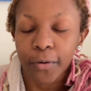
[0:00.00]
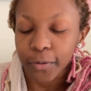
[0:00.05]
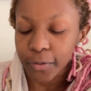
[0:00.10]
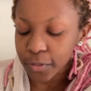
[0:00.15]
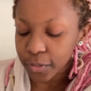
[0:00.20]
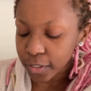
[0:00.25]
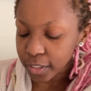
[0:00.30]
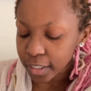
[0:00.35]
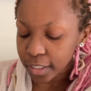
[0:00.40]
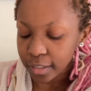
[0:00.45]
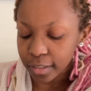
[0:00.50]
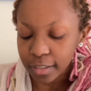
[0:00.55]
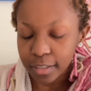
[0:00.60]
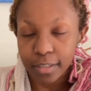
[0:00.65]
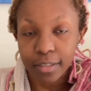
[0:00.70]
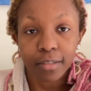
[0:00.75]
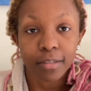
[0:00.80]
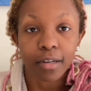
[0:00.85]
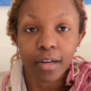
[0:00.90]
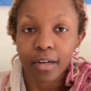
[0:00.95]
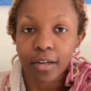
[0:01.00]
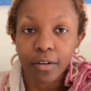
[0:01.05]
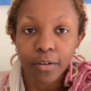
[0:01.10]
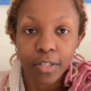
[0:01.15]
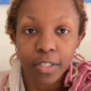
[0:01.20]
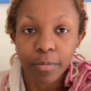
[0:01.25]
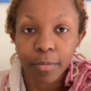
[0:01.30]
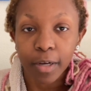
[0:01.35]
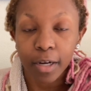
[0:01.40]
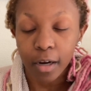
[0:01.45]
so like this is not going
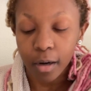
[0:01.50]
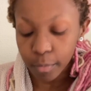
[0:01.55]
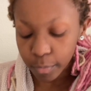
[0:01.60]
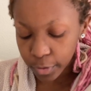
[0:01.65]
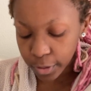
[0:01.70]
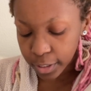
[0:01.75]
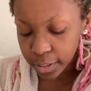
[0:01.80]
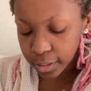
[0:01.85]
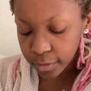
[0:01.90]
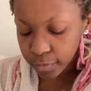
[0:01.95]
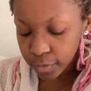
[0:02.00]
to be a comprehensive